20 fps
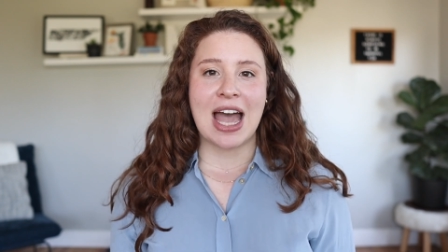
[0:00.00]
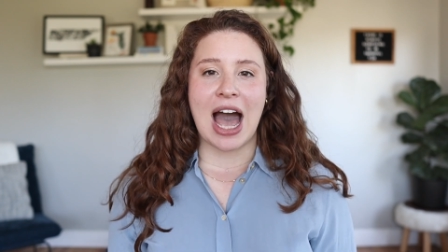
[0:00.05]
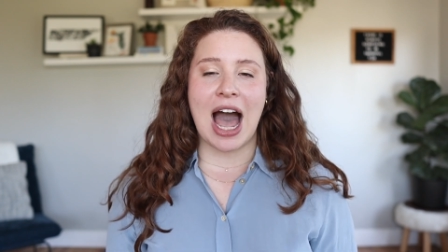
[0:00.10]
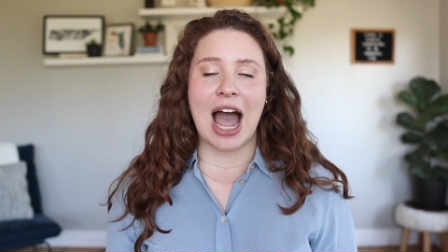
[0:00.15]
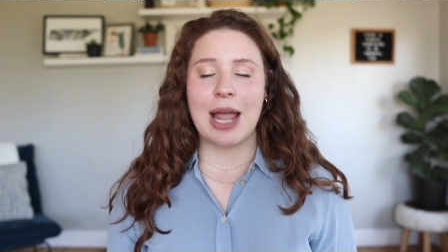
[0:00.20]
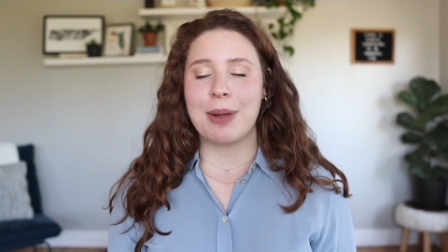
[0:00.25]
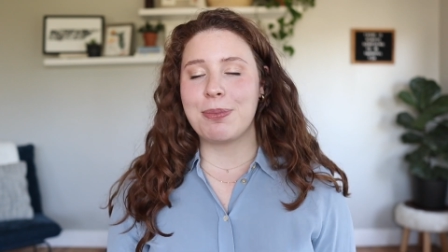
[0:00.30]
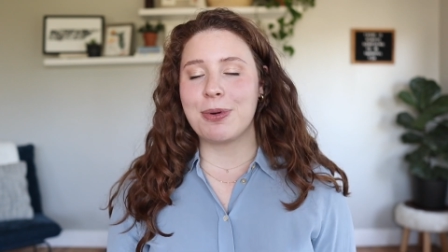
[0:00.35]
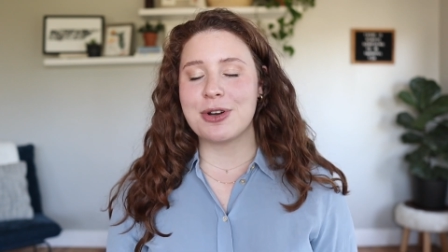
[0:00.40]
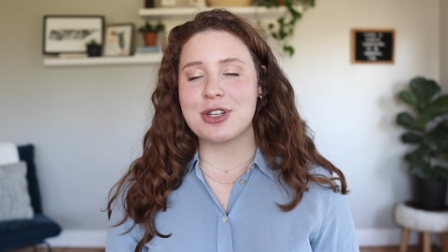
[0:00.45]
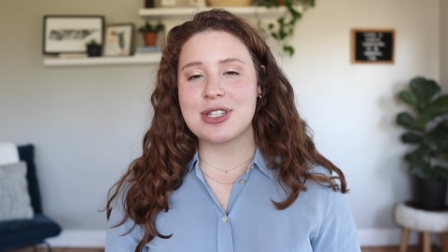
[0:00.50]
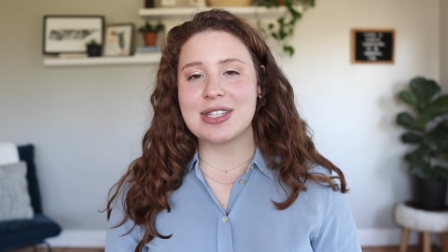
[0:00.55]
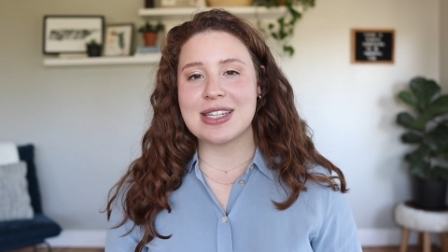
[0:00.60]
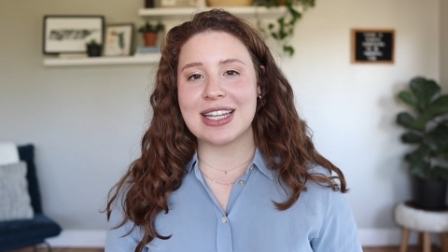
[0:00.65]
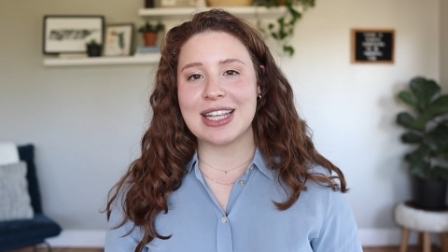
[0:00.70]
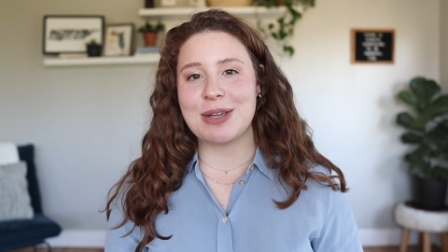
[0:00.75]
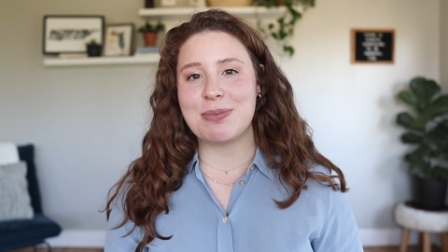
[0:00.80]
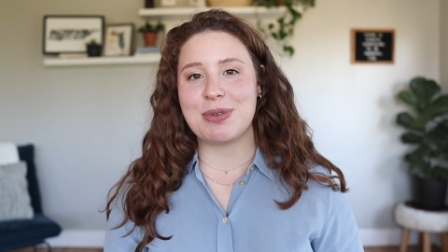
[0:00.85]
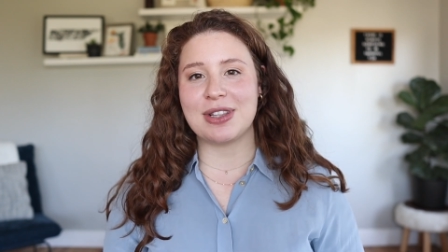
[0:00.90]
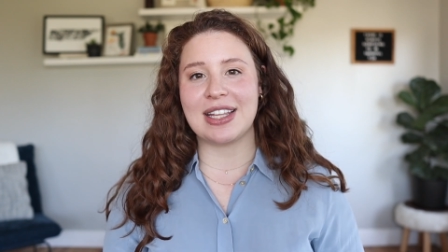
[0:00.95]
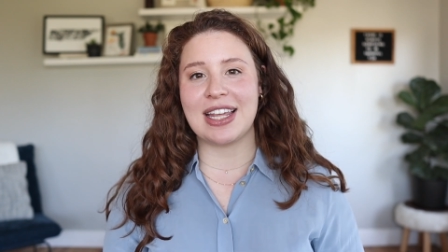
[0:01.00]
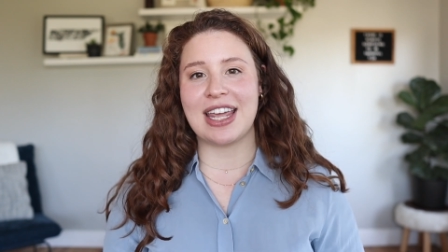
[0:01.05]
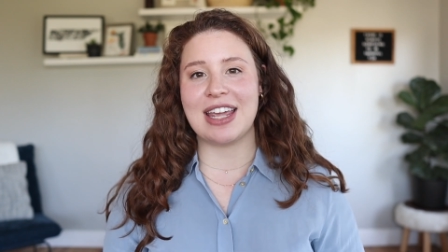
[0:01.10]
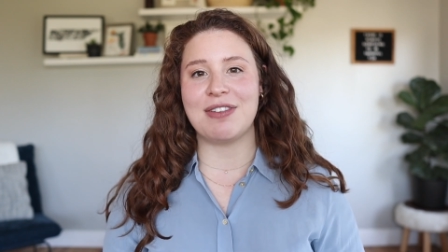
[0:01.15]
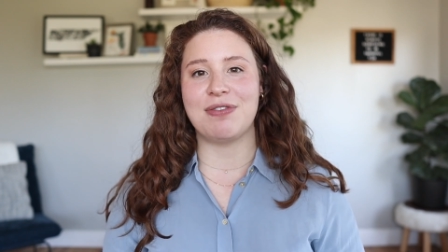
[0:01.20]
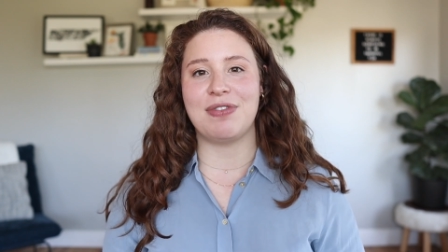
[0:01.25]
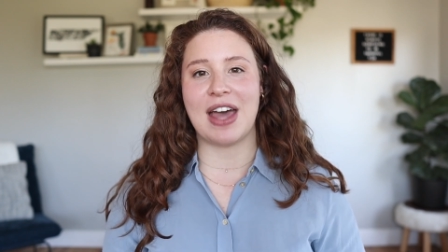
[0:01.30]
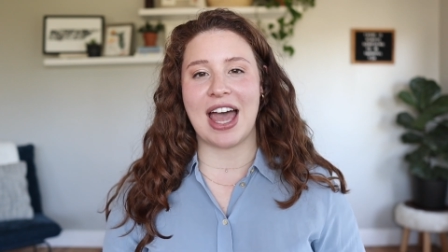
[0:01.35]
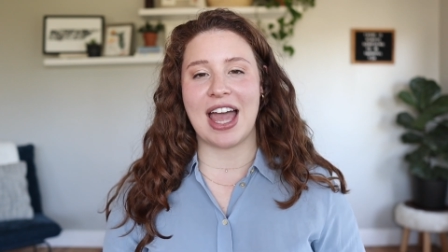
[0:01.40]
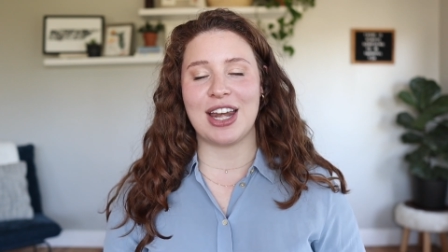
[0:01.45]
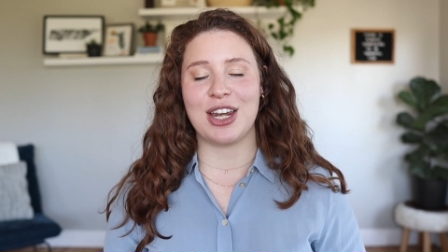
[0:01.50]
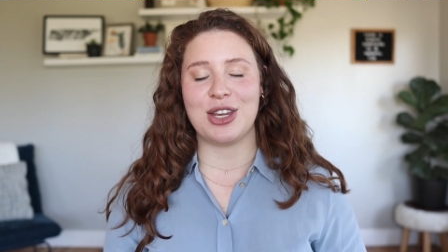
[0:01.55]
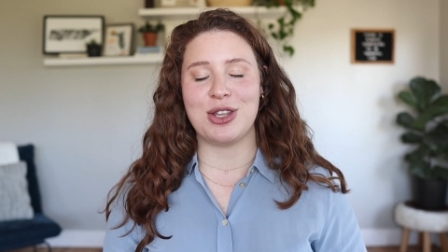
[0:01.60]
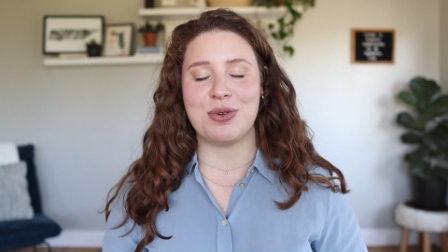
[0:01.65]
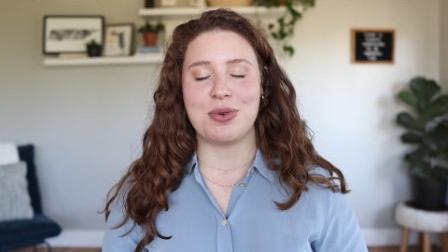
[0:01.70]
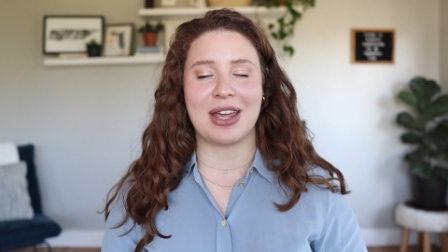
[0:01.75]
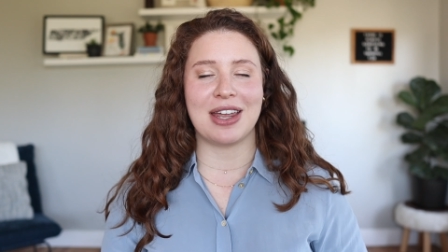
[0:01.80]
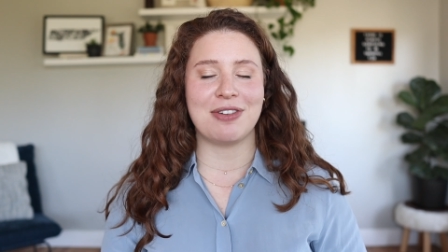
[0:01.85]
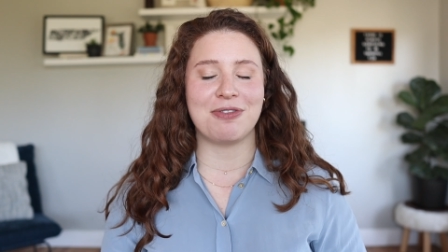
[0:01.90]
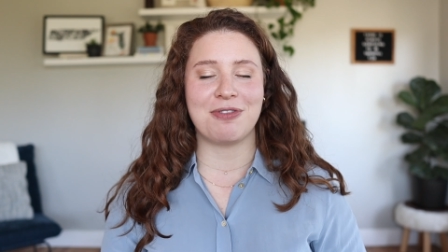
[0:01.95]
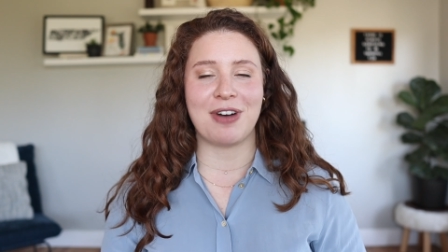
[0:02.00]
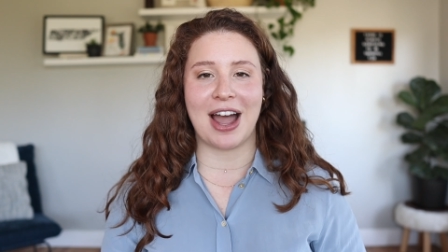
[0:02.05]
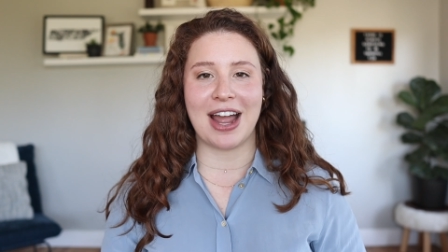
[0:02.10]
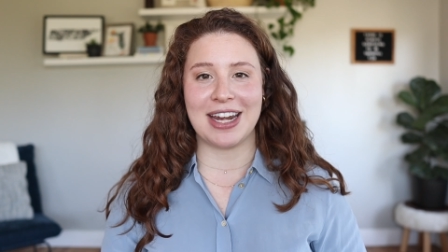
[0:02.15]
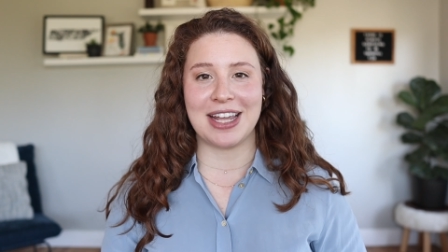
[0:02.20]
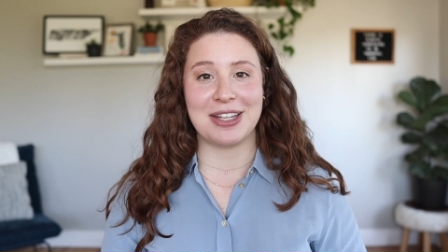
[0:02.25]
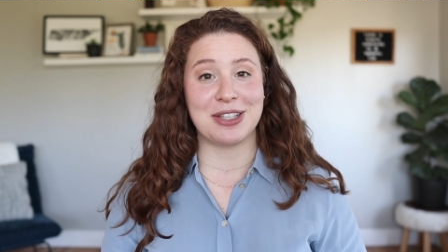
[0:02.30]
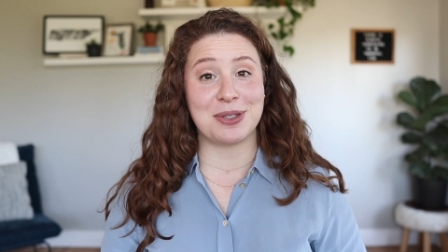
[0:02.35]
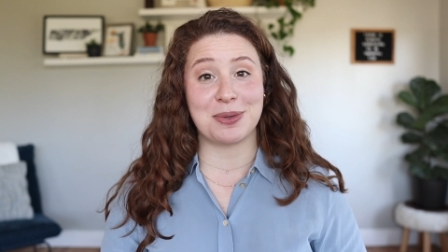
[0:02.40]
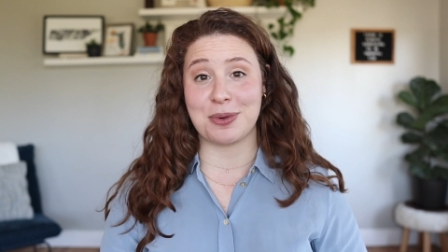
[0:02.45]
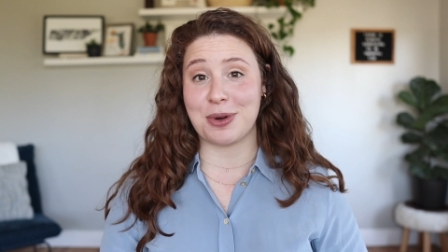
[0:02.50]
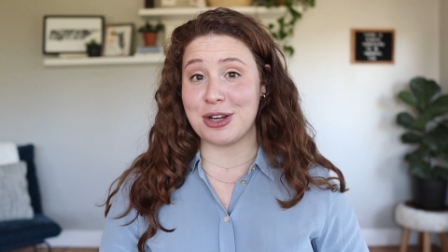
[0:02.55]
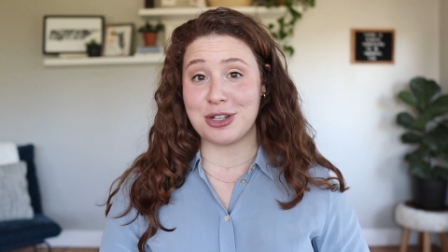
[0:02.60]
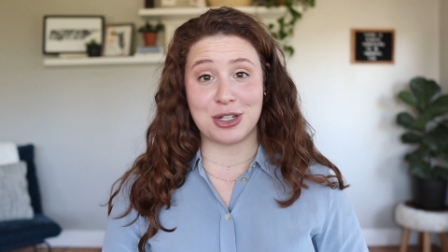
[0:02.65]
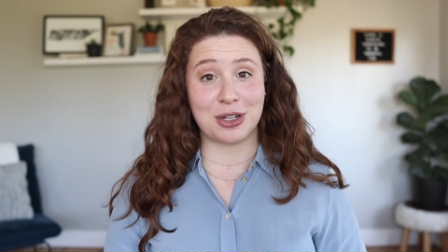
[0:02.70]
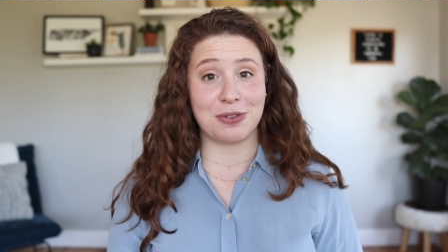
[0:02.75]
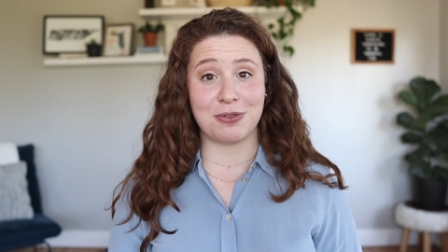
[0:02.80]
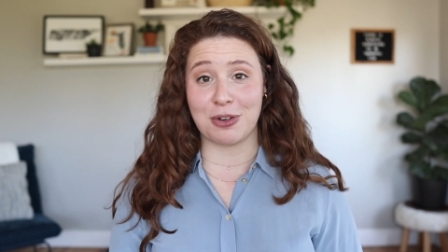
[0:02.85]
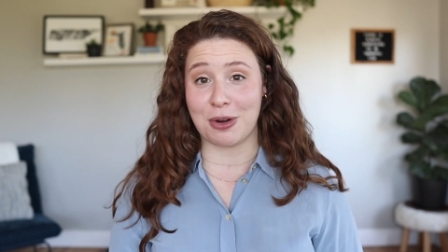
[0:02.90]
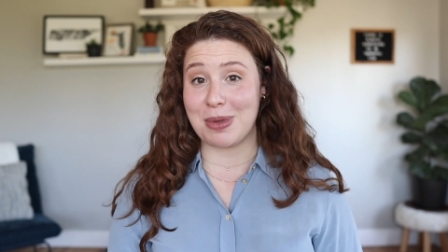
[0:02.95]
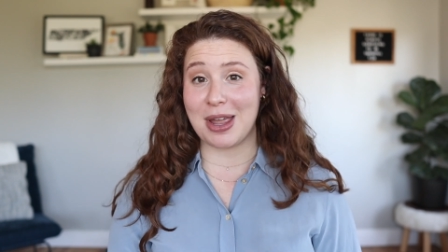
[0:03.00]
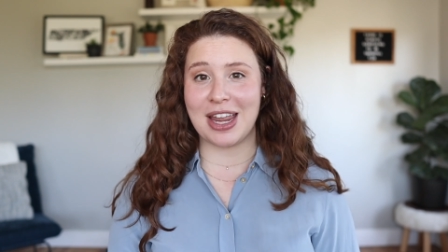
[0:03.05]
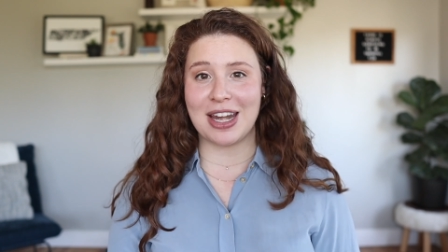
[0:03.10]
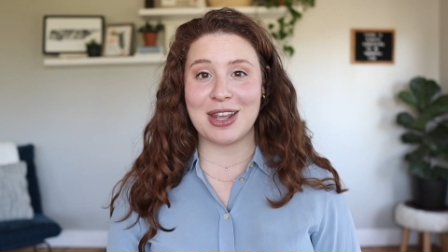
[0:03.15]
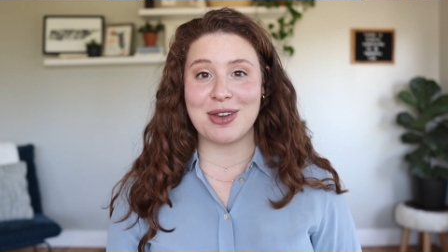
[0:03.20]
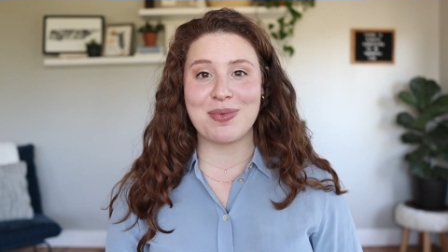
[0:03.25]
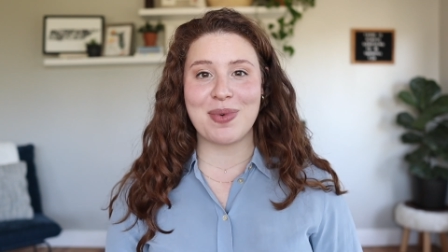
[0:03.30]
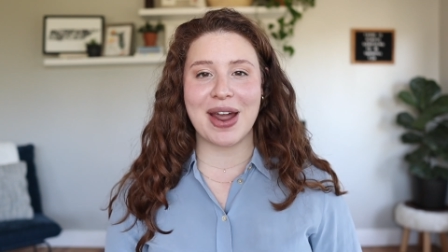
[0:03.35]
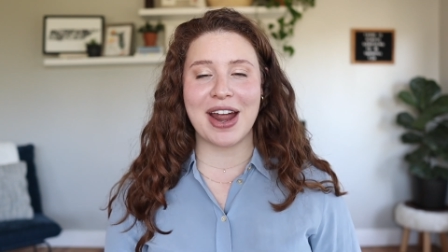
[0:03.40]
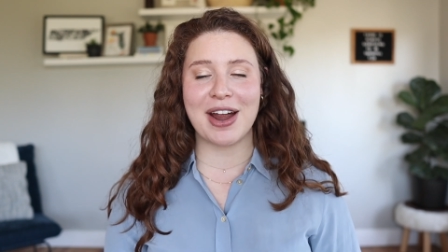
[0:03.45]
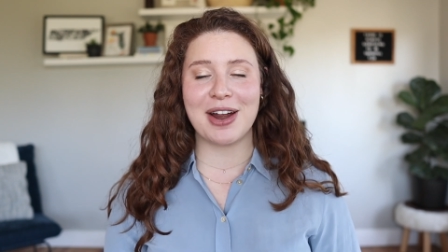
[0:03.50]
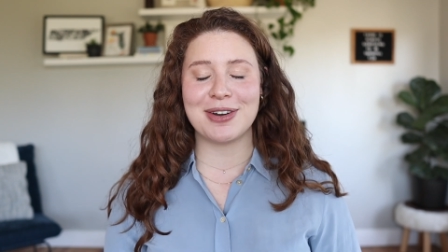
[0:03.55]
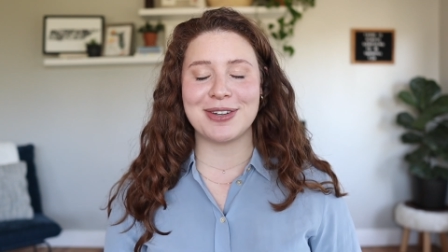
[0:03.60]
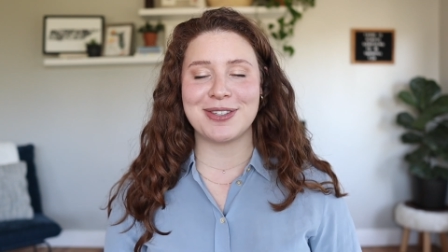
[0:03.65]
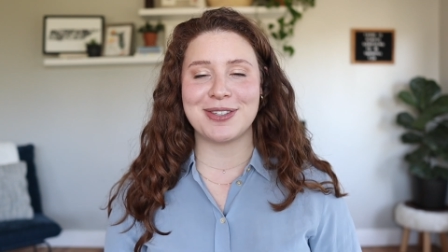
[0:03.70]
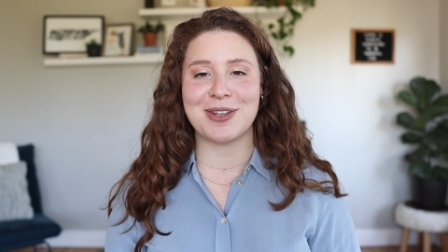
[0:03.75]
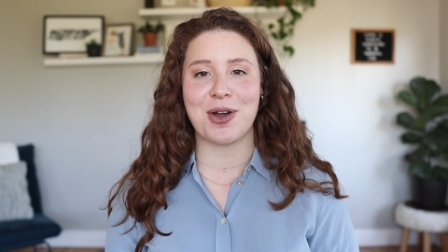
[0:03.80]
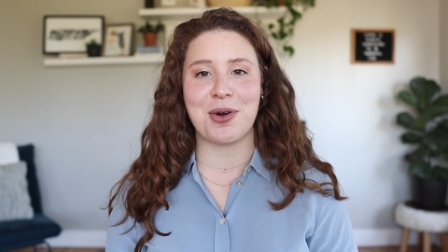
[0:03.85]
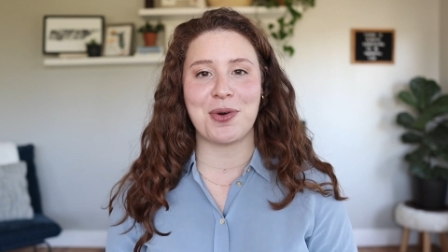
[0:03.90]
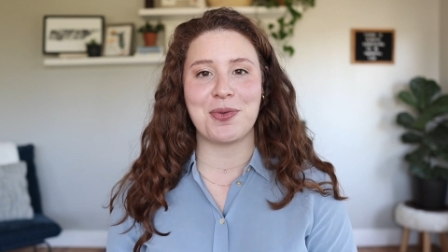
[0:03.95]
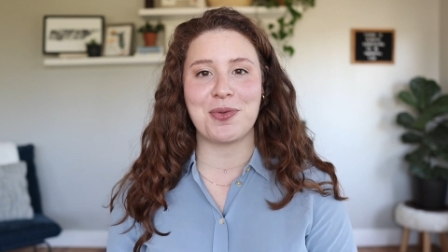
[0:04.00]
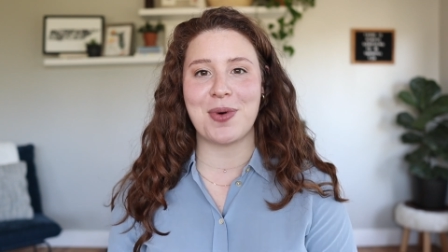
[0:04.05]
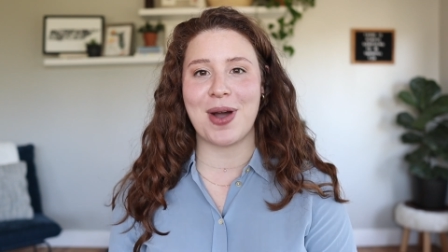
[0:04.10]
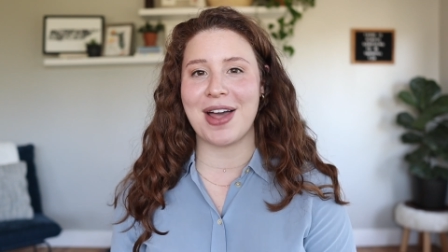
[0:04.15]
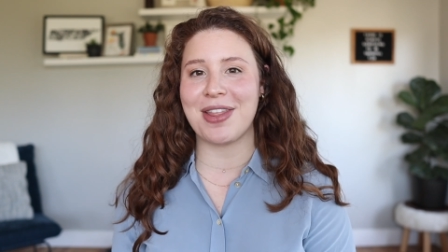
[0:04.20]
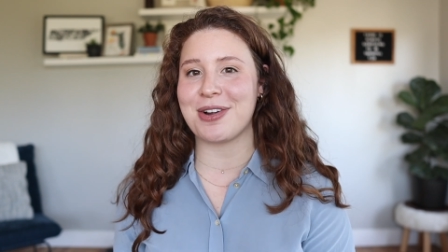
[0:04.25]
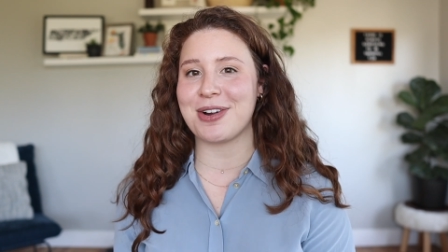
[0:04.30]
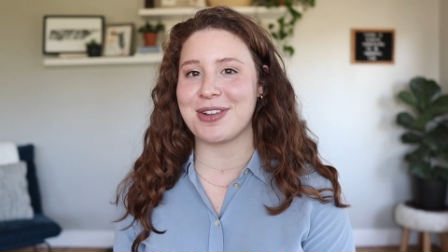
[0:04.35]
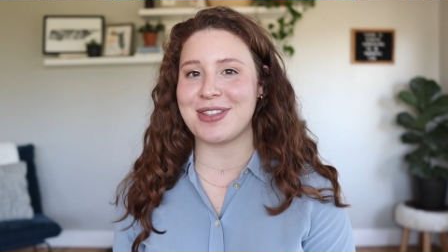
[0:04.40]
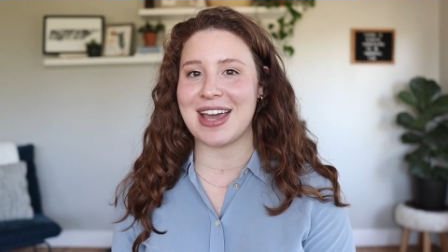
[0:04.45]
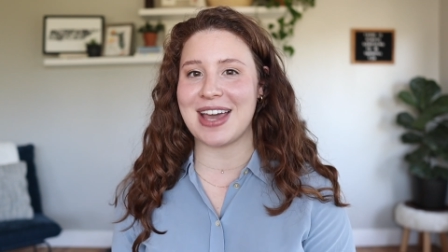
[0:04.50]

I personally believe that you can find inspiration from anywhere, so whether